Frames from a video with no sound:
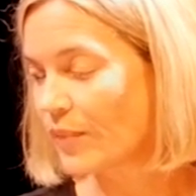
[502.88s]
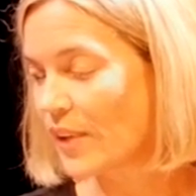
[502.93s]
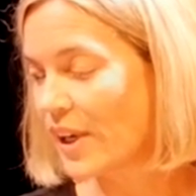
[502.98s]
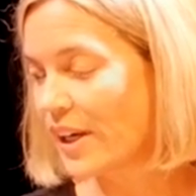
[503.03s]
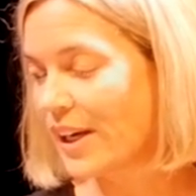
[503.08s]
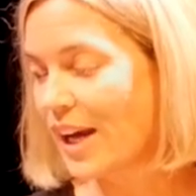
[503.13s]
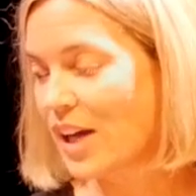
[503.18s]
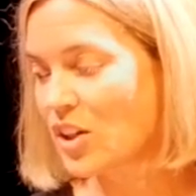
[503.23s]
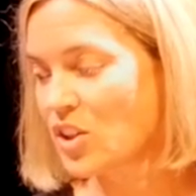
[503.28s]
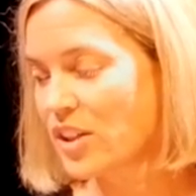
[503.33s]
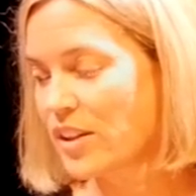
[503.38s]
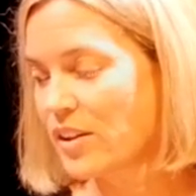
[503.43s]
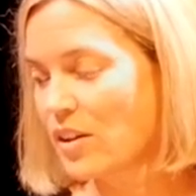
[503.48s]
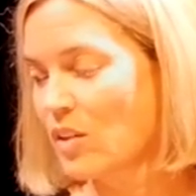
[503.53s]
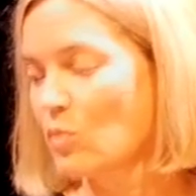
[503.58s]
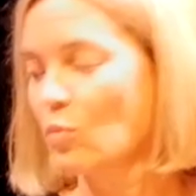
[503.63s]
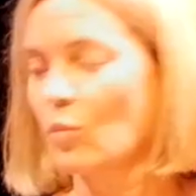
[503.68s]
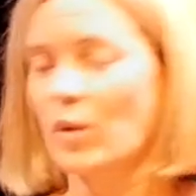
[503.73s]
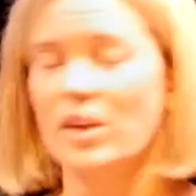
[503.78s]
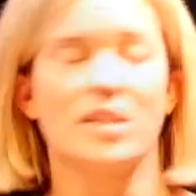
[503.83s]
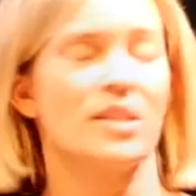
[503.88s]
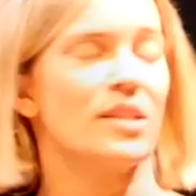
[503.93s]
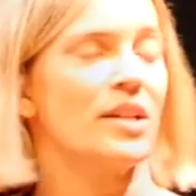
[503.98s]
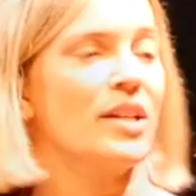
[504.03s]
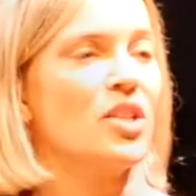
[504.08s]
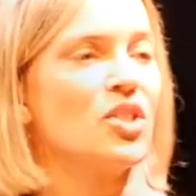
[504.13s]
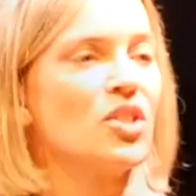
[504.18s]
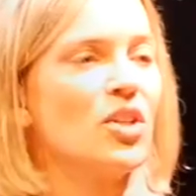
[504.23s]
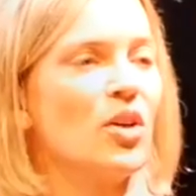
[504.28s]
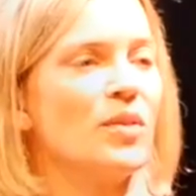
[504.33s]
And actually, one
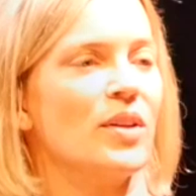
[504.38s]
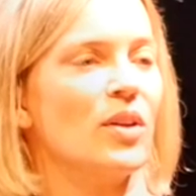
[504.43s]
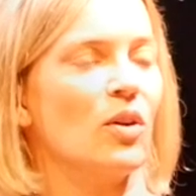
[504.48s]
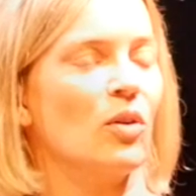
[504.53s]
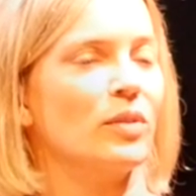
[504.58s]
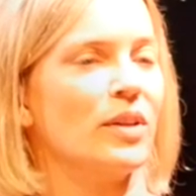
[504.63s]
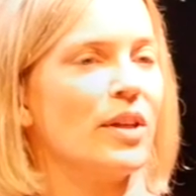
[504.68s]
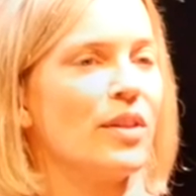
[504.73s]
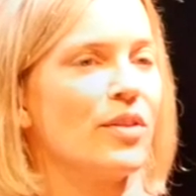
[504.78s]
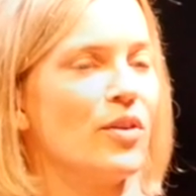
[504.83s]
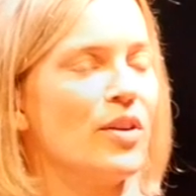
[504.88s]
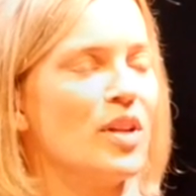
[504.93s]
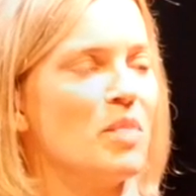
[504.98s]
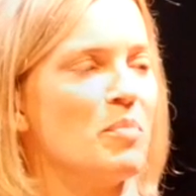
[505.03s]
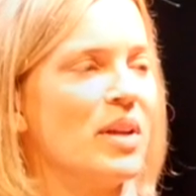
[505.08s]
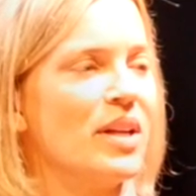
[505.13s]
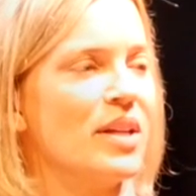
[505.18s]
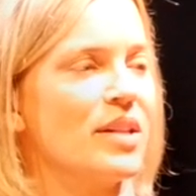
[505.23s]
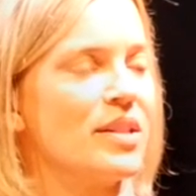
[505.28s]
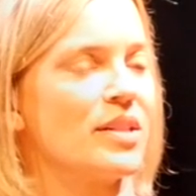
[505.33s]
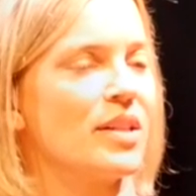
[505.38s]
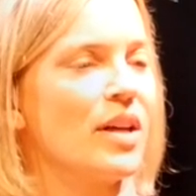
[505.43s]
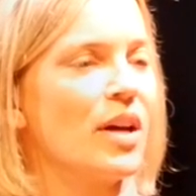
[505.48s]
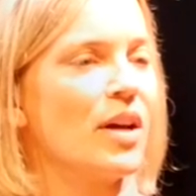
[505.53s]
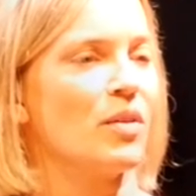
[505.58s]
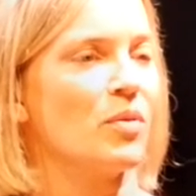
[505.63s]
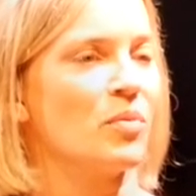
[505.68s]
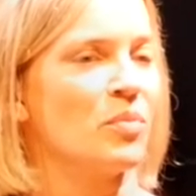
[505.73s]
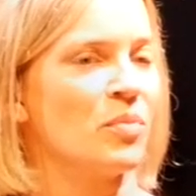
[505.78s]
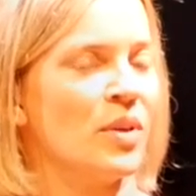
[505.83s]
study showed that only 30 minutes
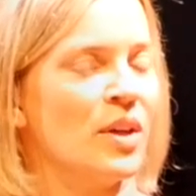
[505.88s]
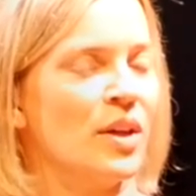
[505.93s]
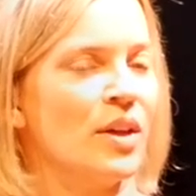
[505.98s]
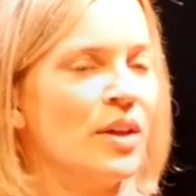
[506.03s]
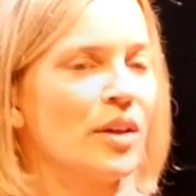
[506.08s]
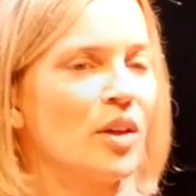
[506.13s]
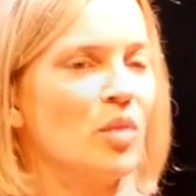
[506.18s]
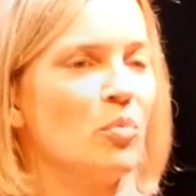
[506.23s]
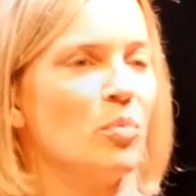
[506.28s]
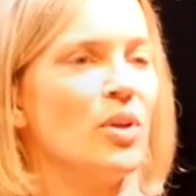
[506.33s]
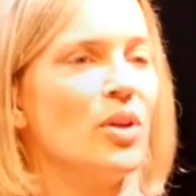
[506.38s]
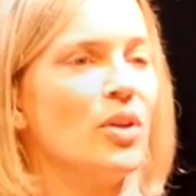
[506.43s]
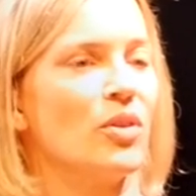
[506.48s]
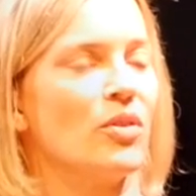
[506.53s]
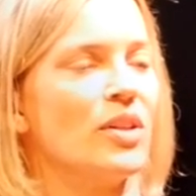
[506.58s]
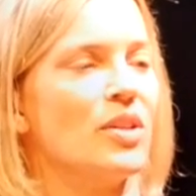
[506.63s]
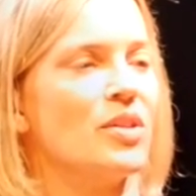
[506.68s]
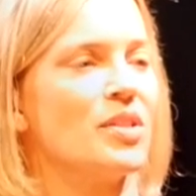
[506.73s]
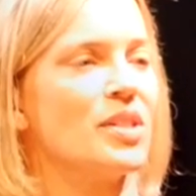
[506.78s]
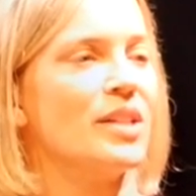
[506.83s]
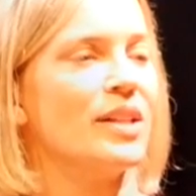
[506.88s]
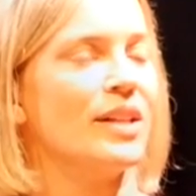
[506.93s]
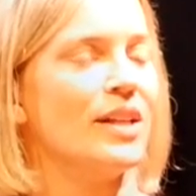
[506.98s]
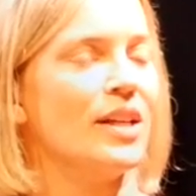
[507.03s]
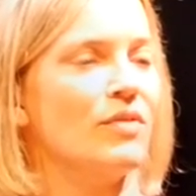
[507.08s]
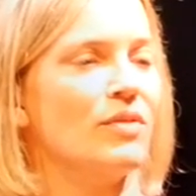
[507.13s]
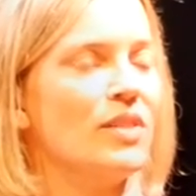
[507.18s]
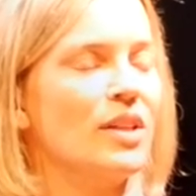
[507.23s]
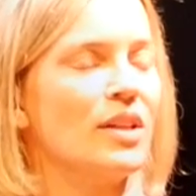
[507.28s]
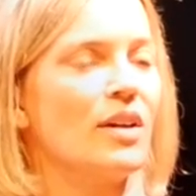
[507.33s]
of computer use in the
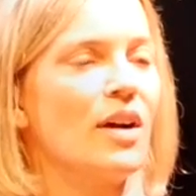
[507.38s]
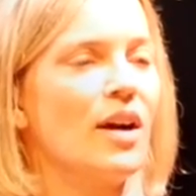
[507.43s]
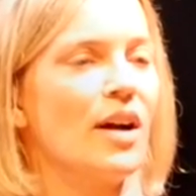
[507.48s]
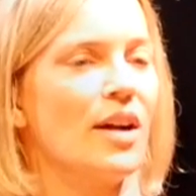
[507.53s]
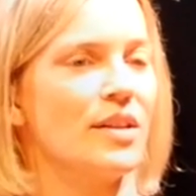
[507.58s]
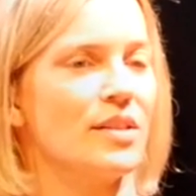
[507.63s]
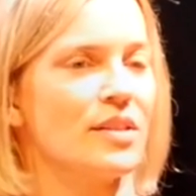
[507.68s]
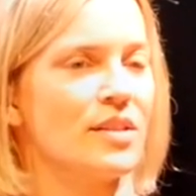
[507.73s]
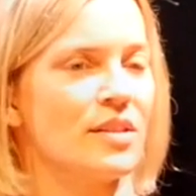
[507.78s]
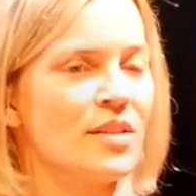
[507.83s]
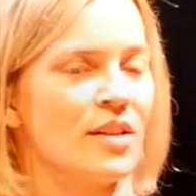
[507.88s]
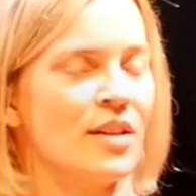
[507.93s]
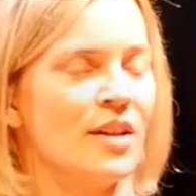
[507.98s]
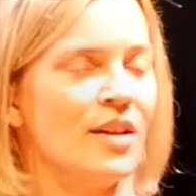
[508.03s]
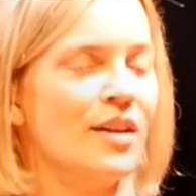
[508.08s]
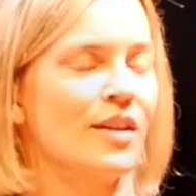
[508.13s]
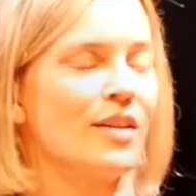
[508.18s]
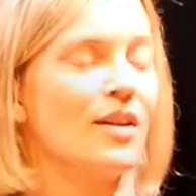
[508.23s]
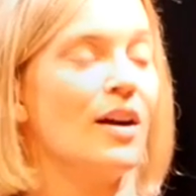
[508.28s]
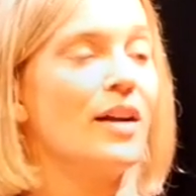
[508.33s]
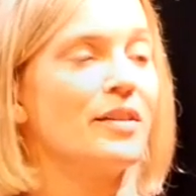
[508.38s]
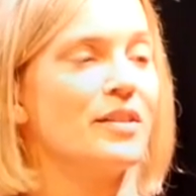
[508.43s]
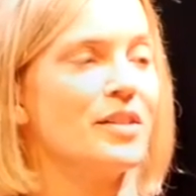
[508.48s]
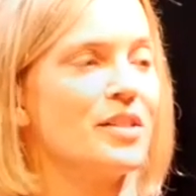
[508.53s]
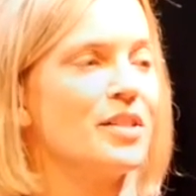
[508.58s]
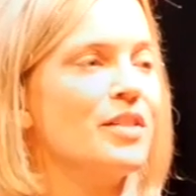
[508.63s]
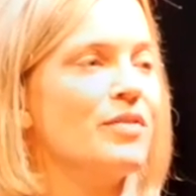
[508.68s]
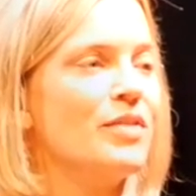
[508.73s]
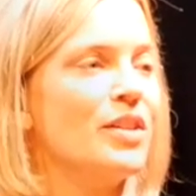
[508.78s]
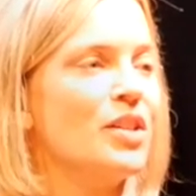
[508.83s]
evening caused
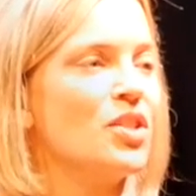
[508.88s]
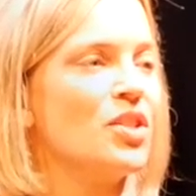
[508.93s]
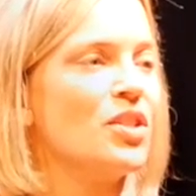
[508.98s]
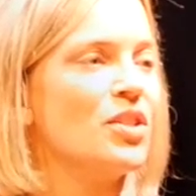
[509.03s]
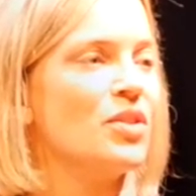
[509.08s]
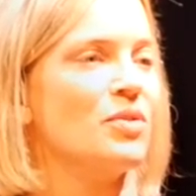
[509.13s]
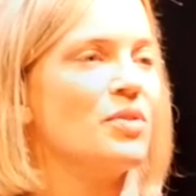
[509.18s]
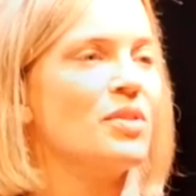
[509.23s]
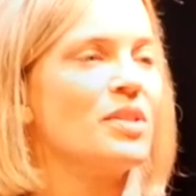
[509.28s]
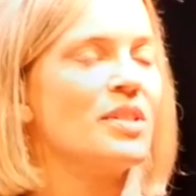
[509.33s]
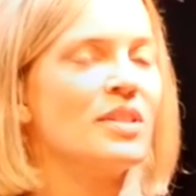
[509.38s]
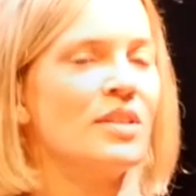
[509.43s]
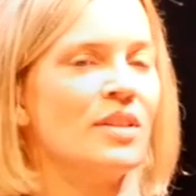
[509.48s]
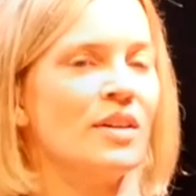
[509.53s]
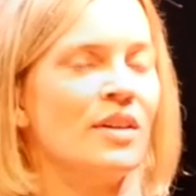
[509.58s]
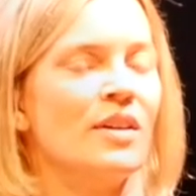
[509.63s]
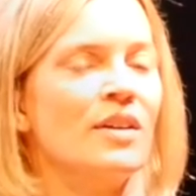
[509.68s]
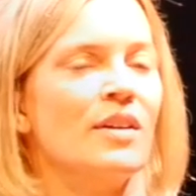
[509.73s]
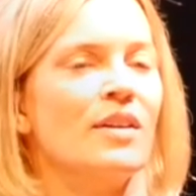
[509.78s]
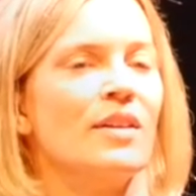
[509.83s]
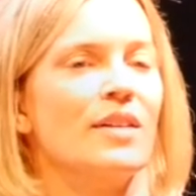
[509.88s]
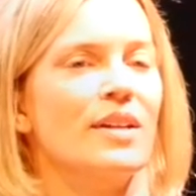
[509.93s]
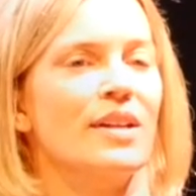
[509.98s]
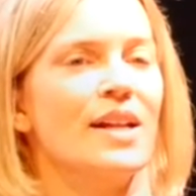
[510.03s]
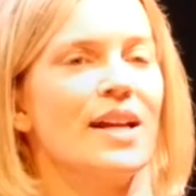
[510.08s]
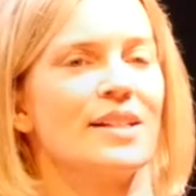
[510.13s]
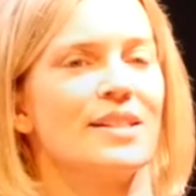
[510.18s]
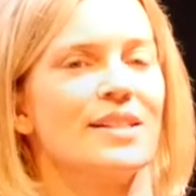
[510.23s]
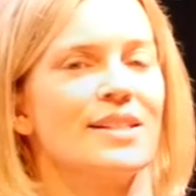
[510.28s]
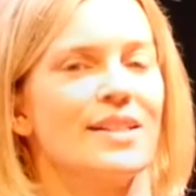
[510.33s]
cognitive issues the
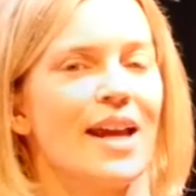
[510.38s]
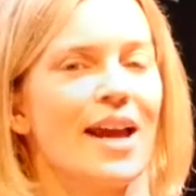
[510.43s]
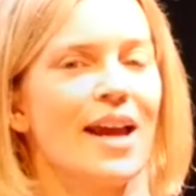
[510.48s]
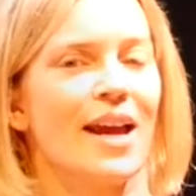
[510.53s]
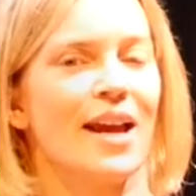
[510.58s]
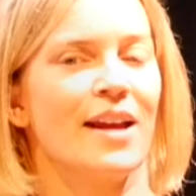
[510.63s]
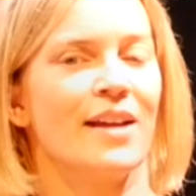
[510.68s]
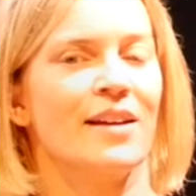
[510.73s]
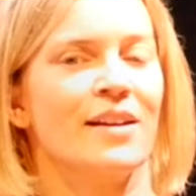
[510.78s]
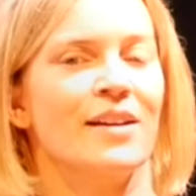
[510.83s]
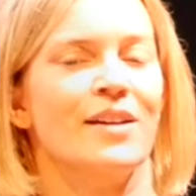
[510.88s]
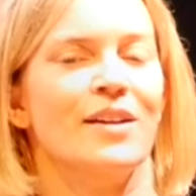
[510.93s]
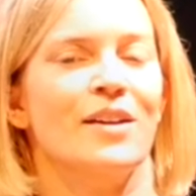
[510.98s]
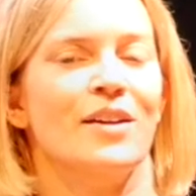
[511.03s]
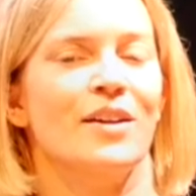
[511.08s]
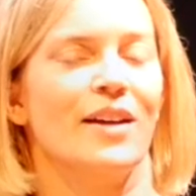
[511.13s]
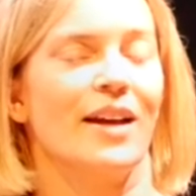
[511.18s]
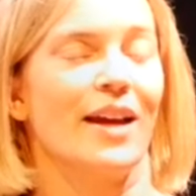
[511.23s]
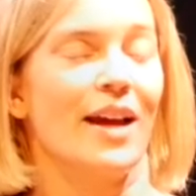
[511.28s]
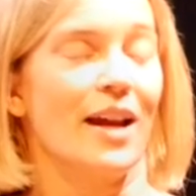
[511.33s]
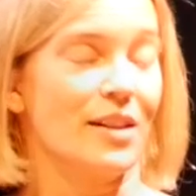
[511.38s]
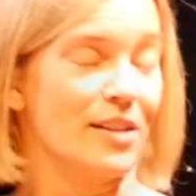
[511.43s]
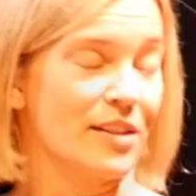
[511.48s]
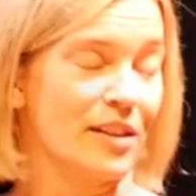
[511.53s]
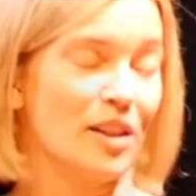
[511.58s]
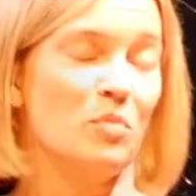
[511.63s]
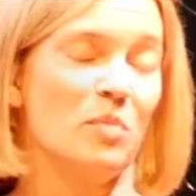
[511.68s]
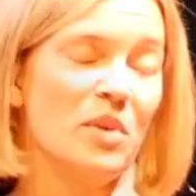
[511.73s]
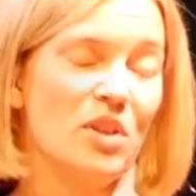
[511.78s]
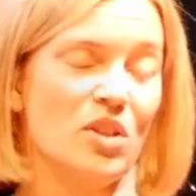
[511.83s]
next day, and
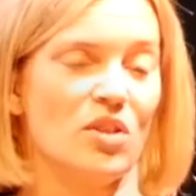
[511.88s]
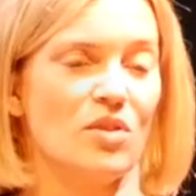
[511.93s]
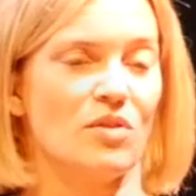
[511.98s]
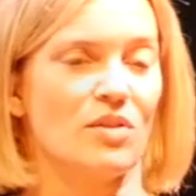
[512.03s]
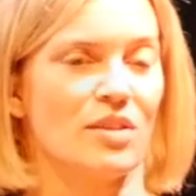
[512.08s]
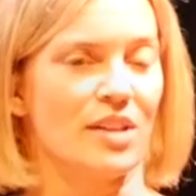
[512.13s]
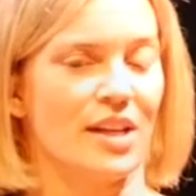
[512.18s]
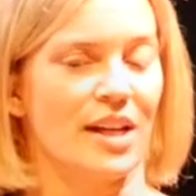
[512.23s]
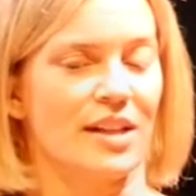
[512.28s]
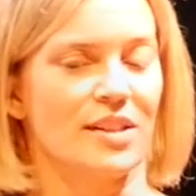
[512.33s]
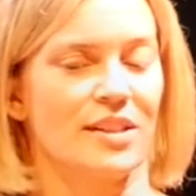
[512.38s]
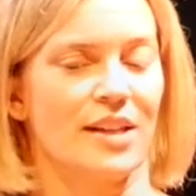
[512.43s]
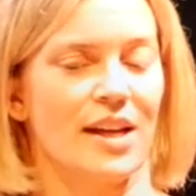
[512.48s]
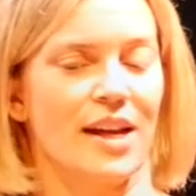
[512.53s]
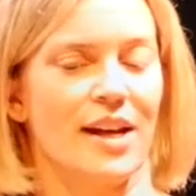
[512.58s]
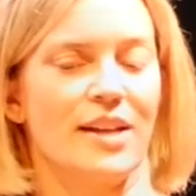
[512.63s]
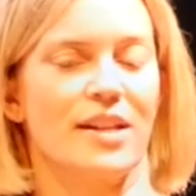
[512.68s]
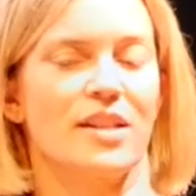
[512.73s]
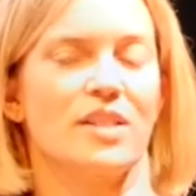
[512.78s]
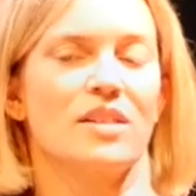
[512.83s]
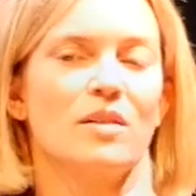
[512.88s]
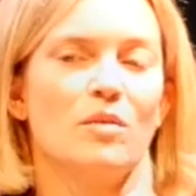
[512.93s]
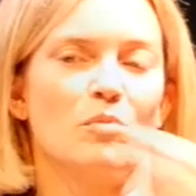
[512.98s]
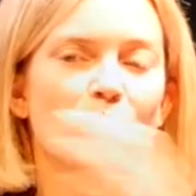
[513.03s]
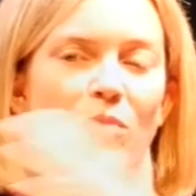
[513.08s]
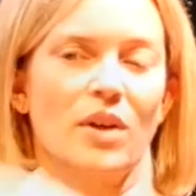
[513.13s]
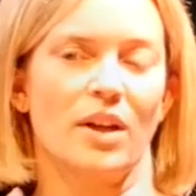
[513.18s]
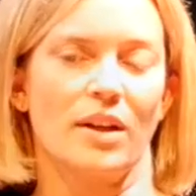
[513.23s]
sleep issues the next day,